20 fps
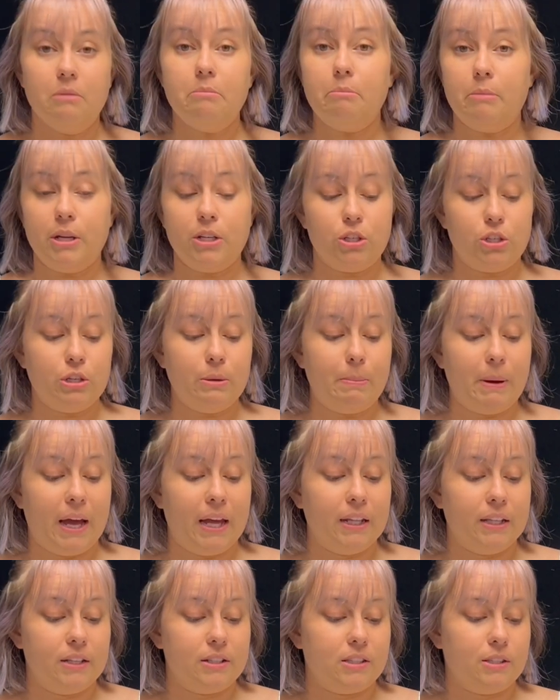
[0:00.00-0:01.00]
much to
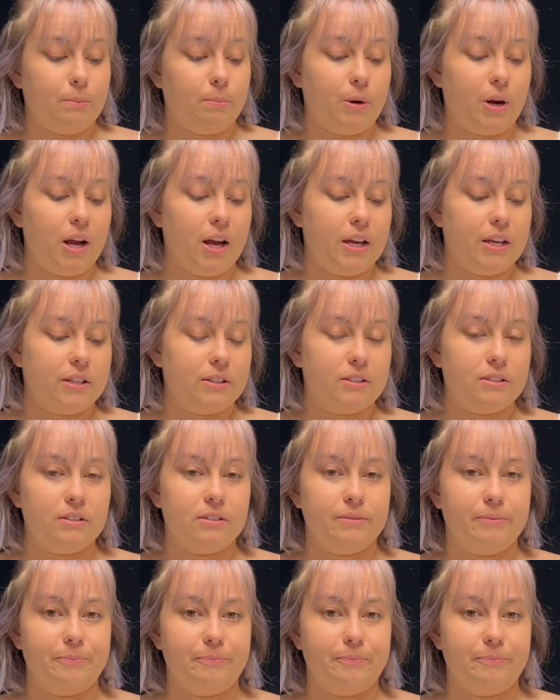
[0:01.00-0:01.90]
Pilate's surprise.